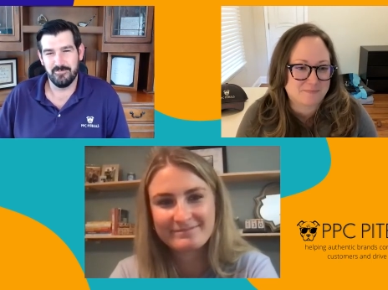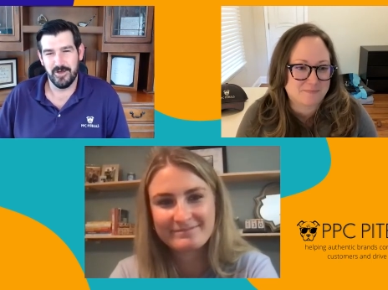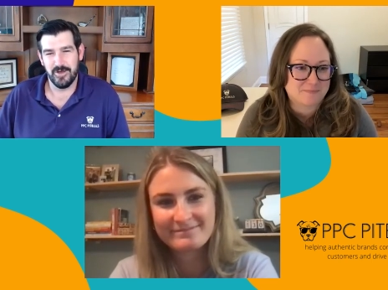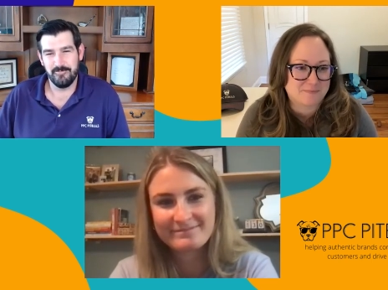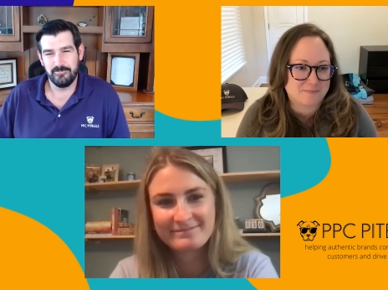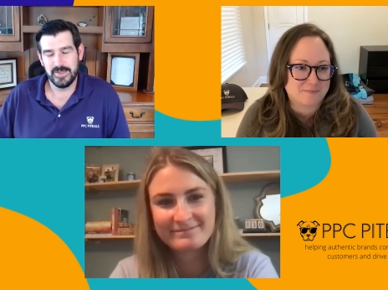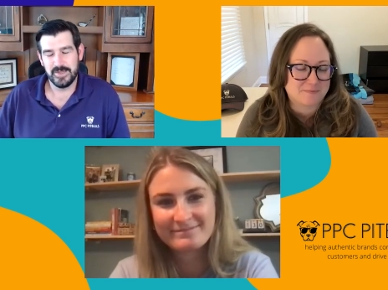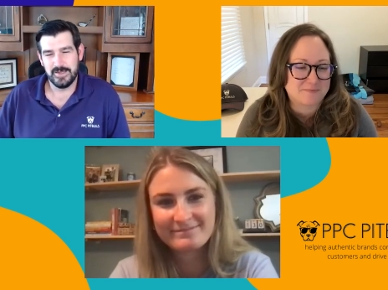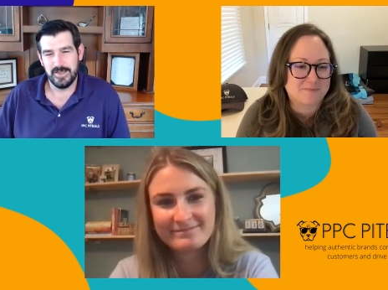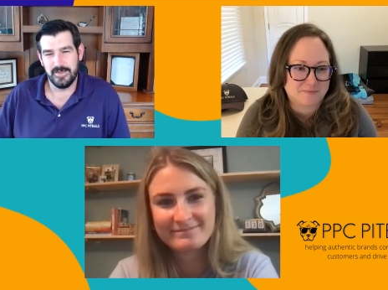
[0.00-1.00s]
Speaker 1: but
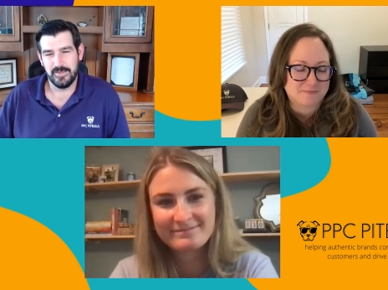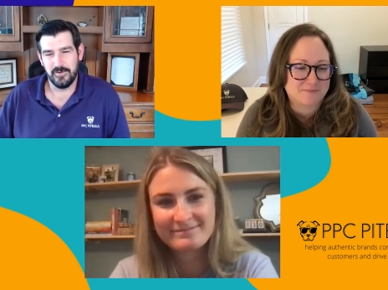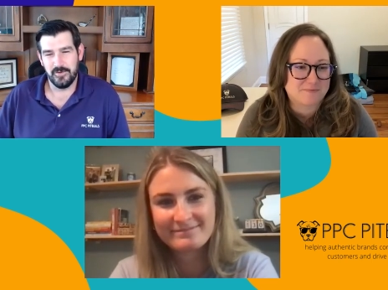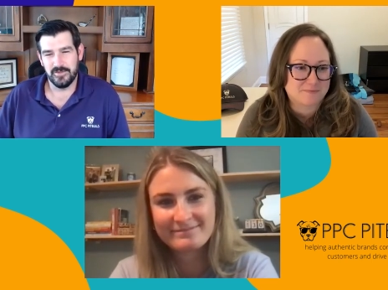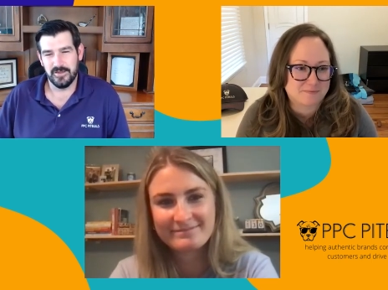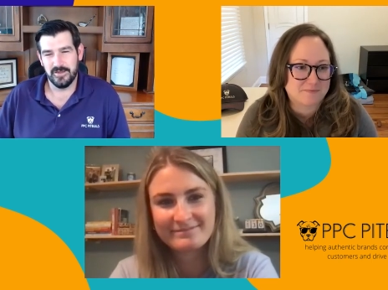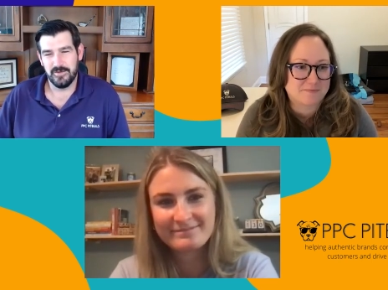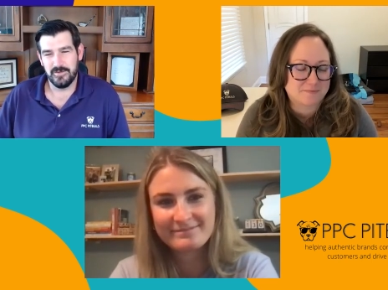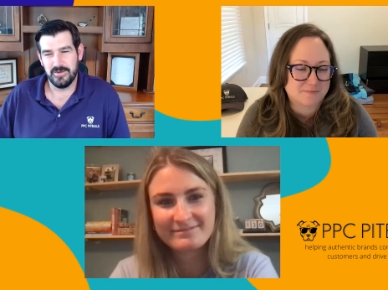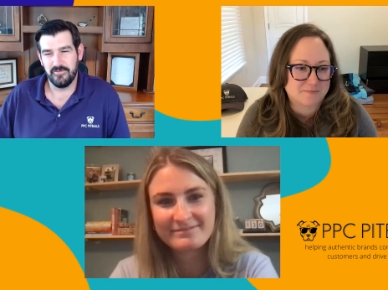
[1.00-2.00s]
yeah, I thought it was
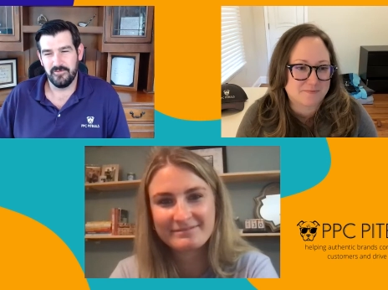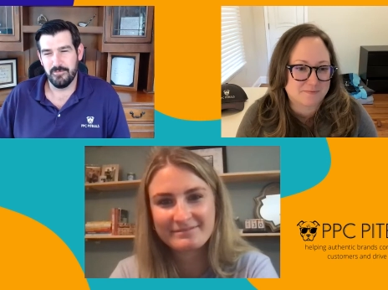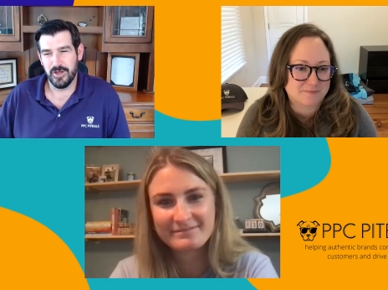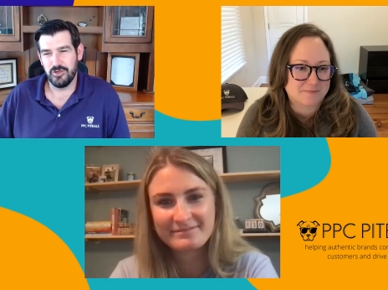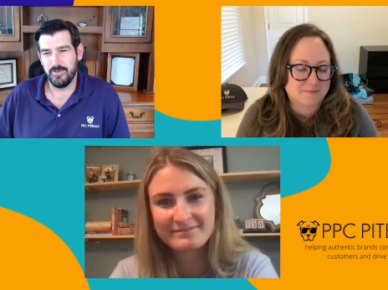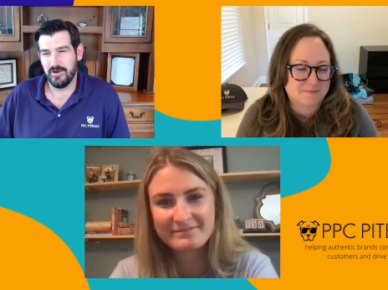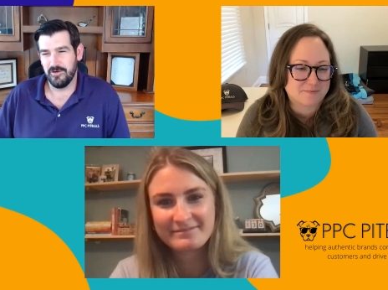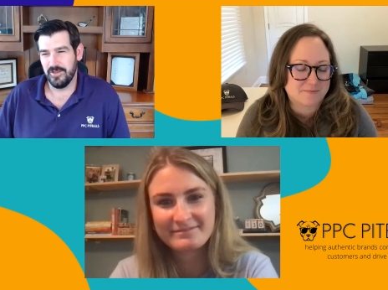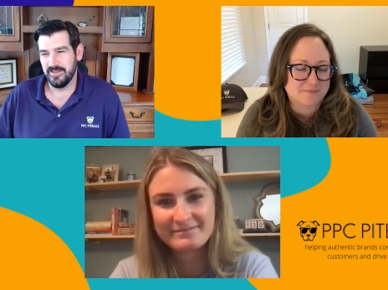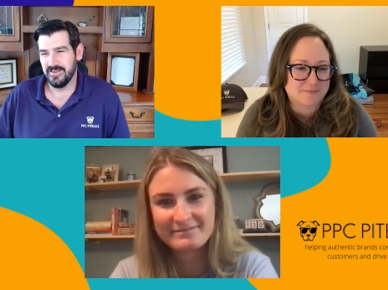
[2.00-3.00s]
uh, definitely much better
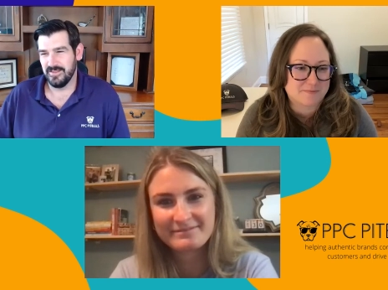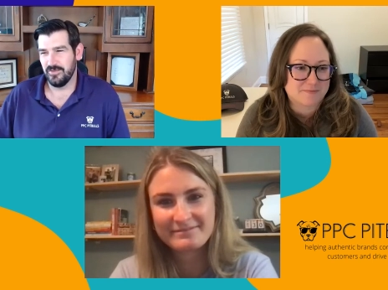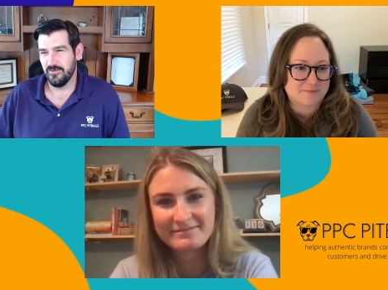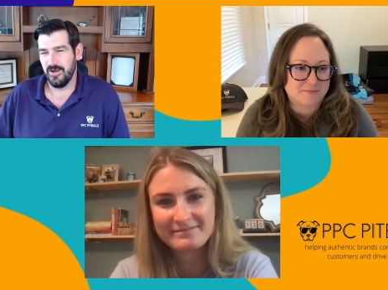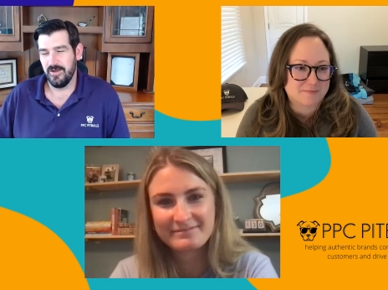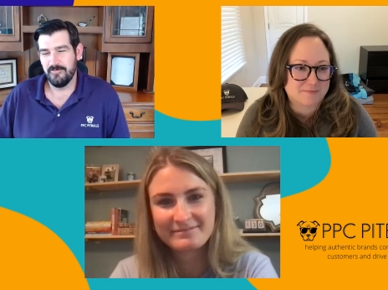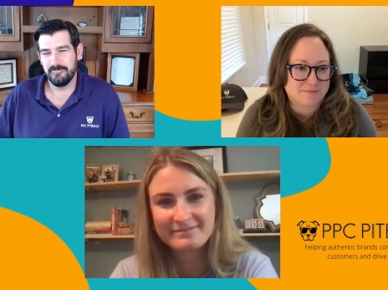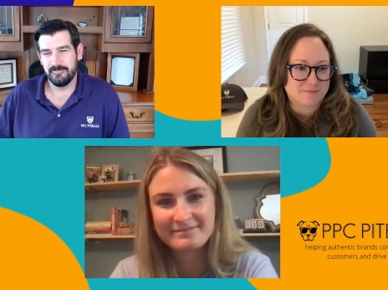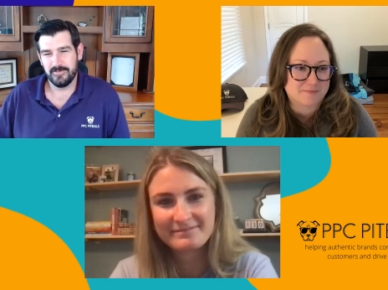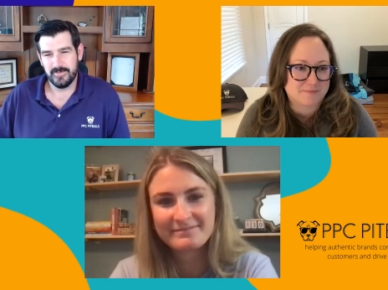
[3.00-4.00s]
than season three.
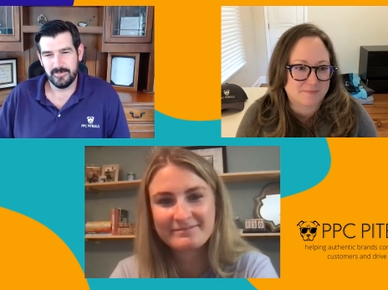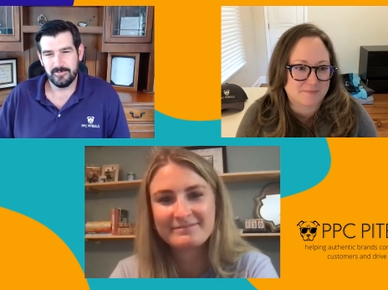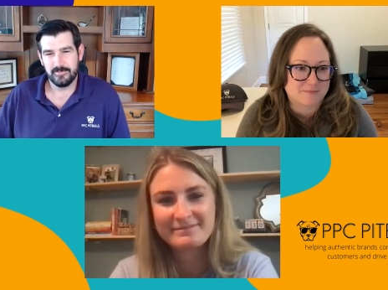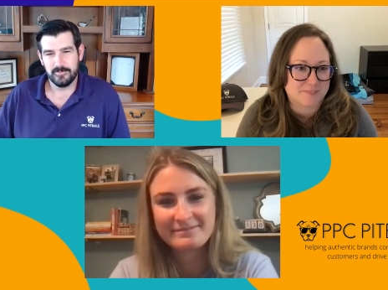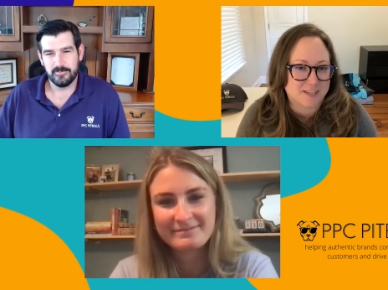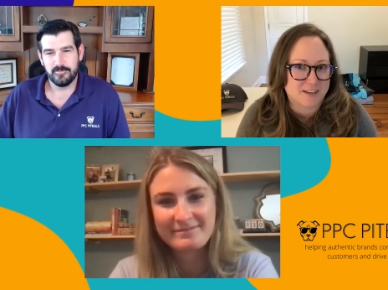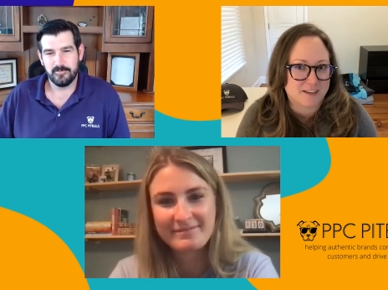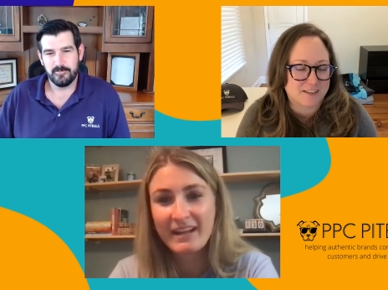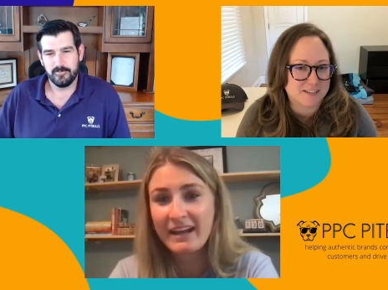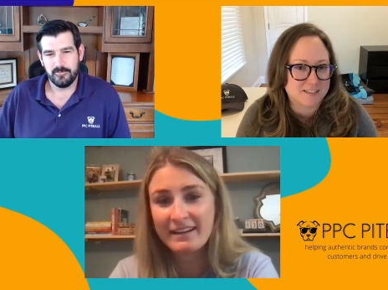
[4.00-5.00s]
Speaker 2: Yeah,
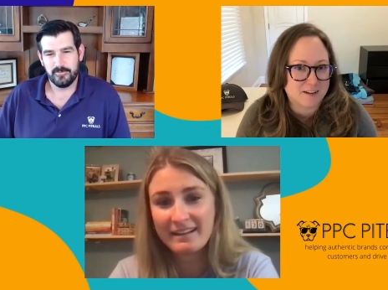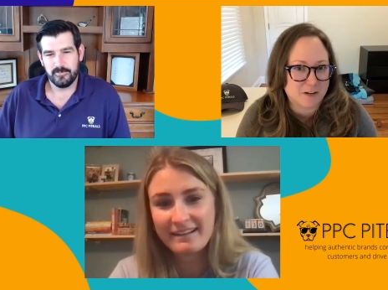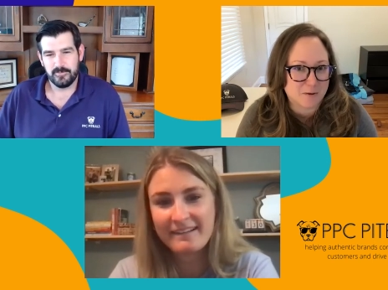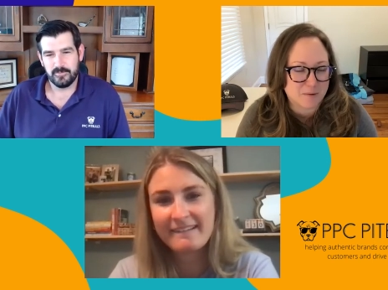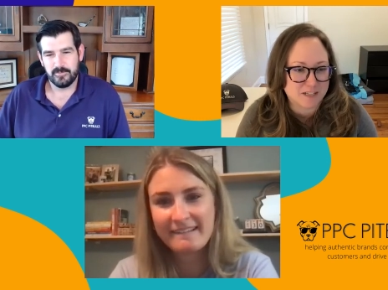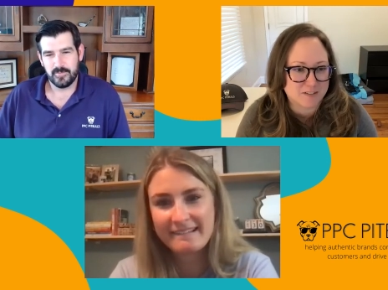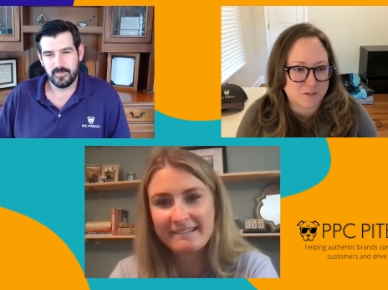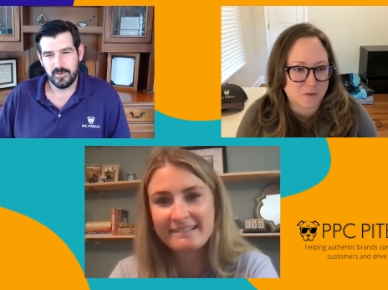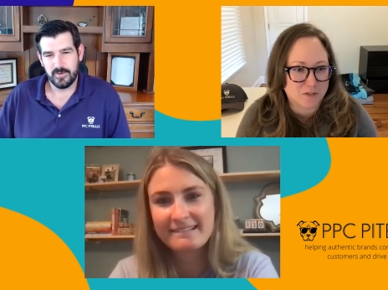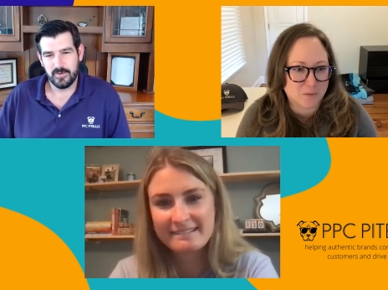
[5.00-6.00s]
I think it's not coming back till
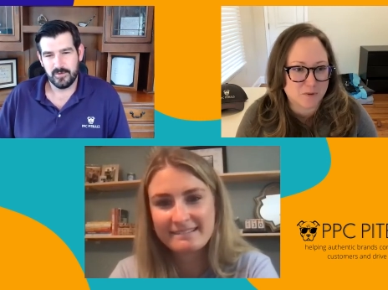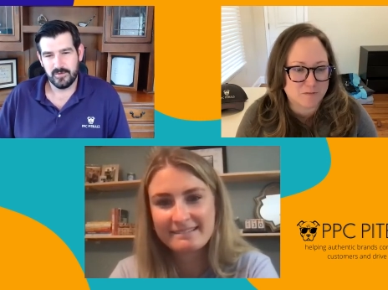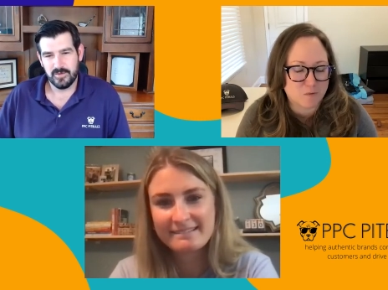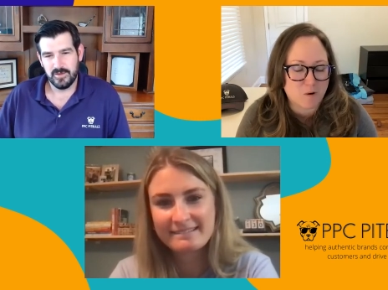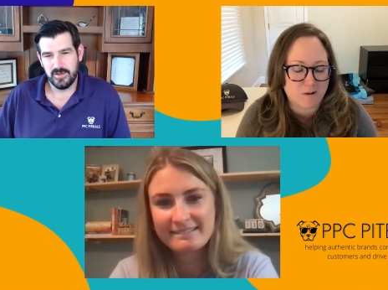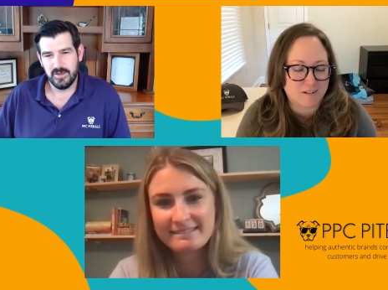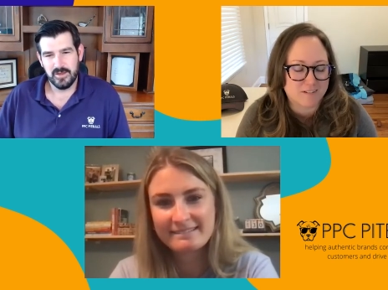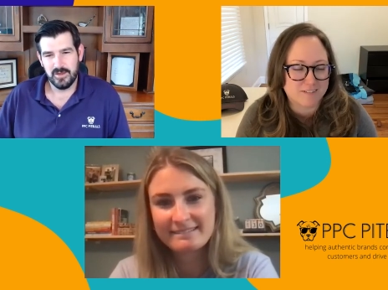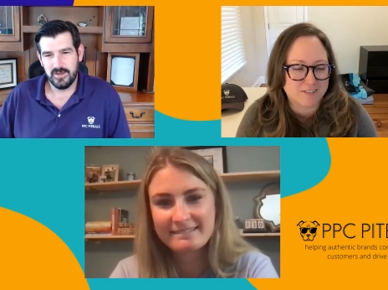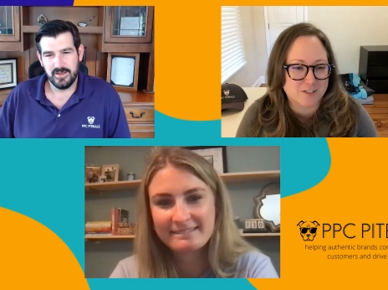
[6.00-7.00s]
2024,
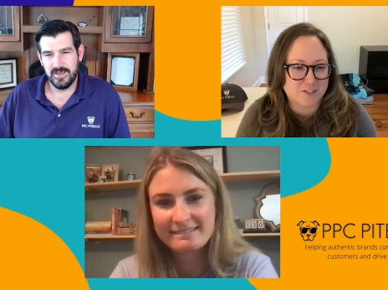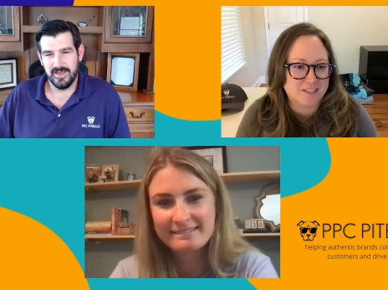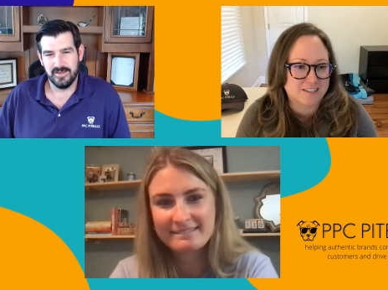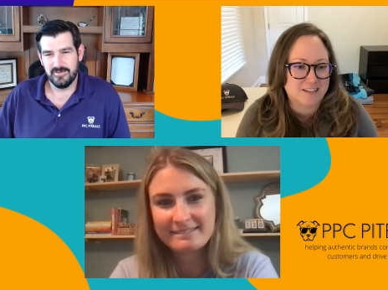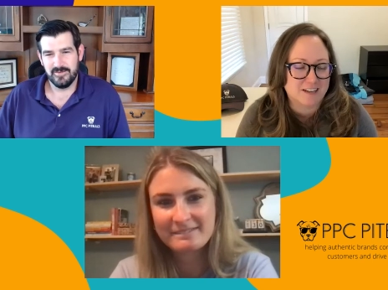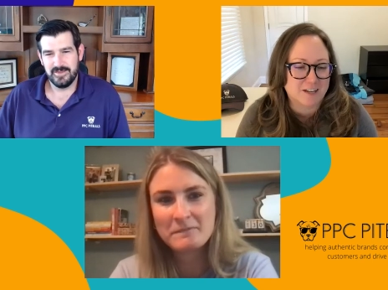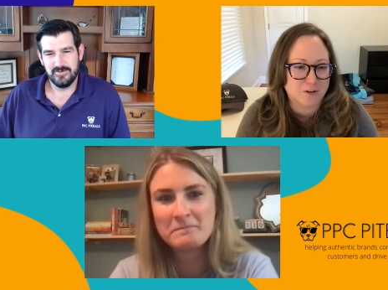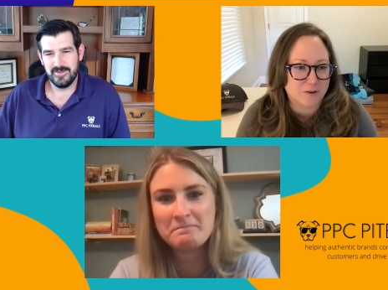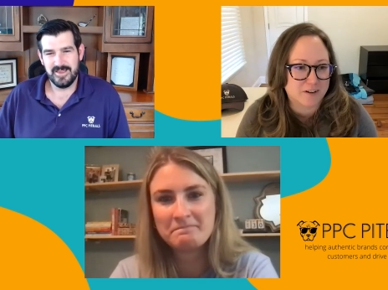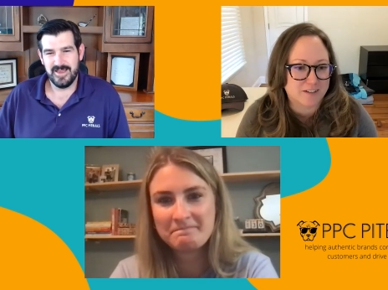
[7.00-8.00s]
Speaker 1: which yeah, I
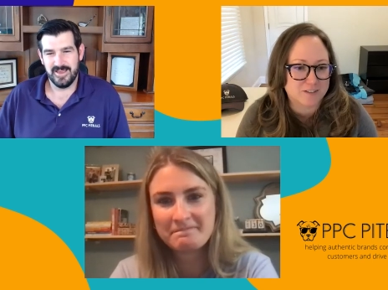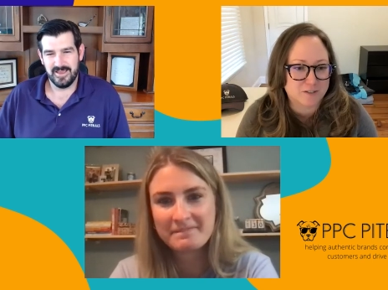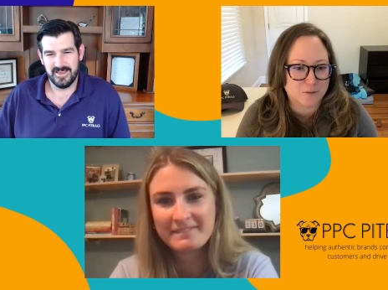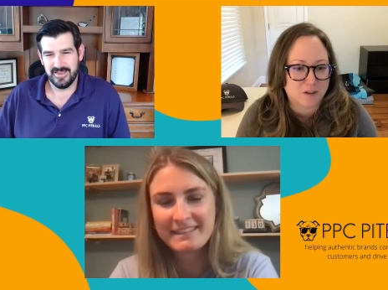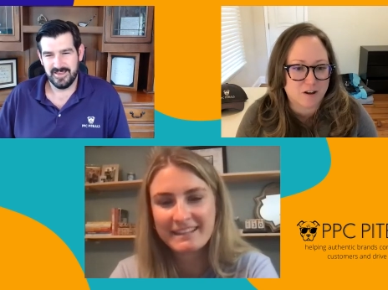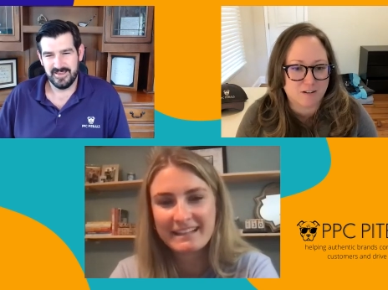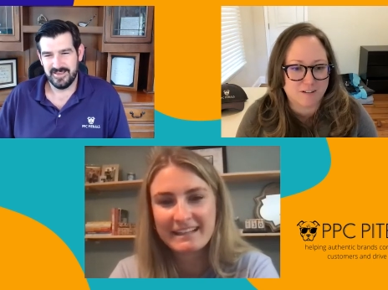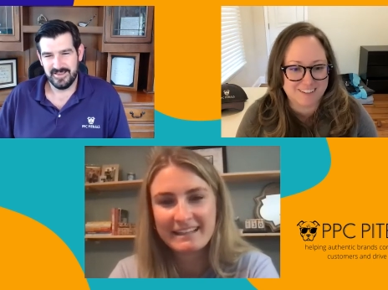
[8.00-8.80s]
agree.
Speaker 2: Too long.